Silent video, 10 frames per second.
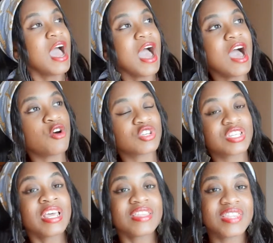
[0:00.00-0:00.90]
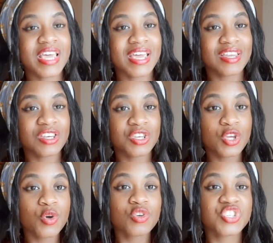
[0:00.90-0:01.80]
out the
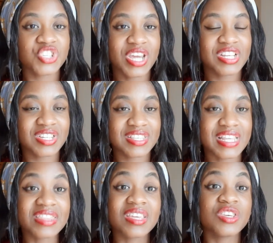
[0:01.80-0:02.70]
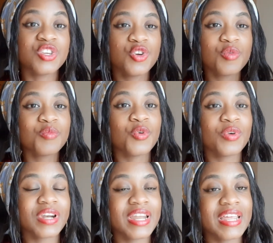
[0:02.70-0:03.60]
new changes that the new
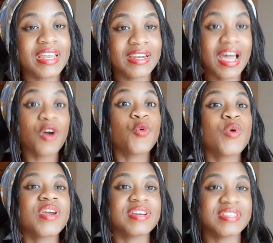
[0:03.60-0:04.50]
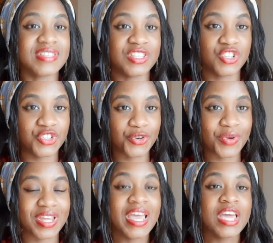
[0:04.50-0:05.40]
moon in Aquarius is showing.